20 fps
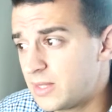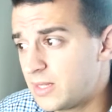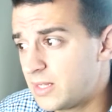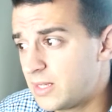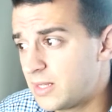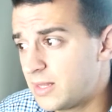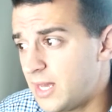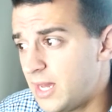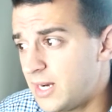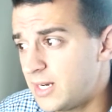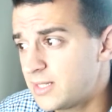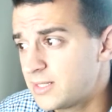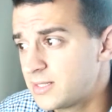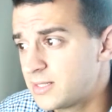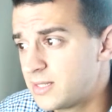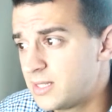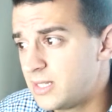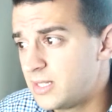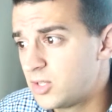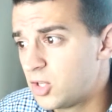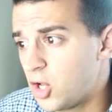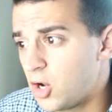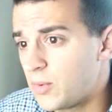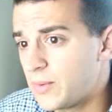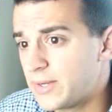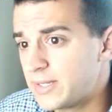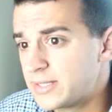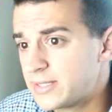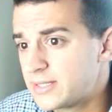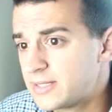that is the
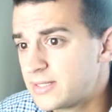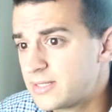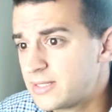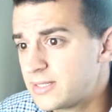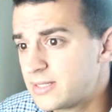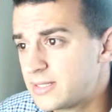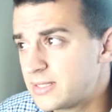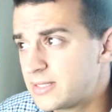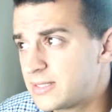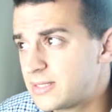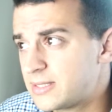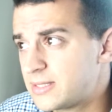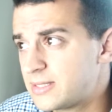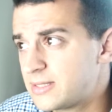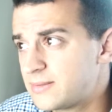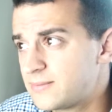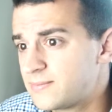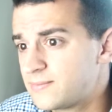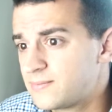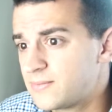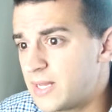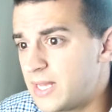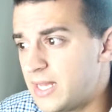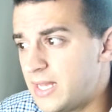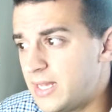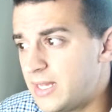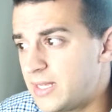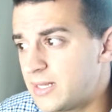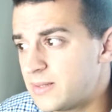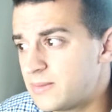lowest
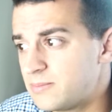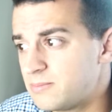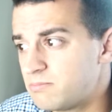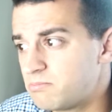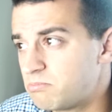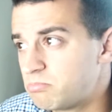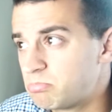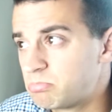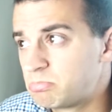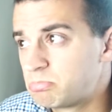in